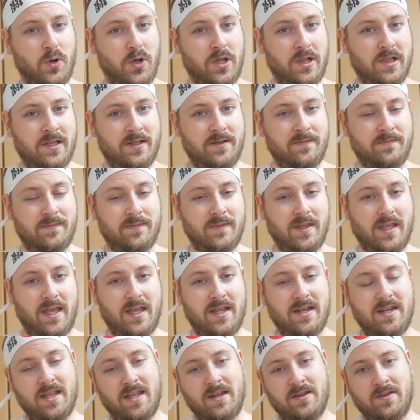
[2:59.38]
boil,
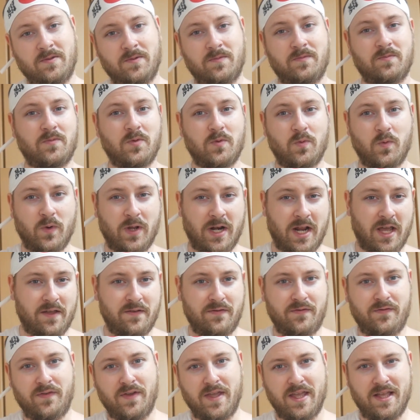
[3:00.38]
and then when I
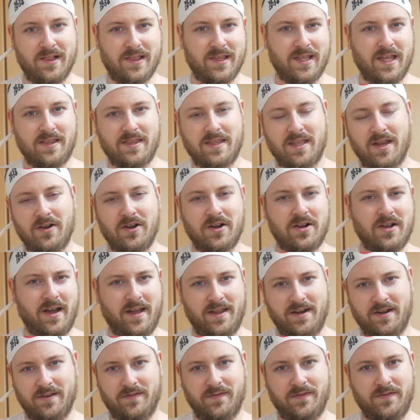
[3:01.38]
feel that they're
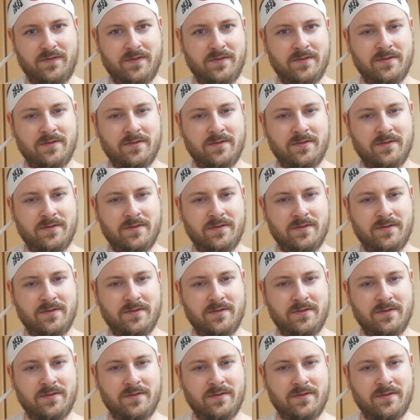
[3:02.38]
kind of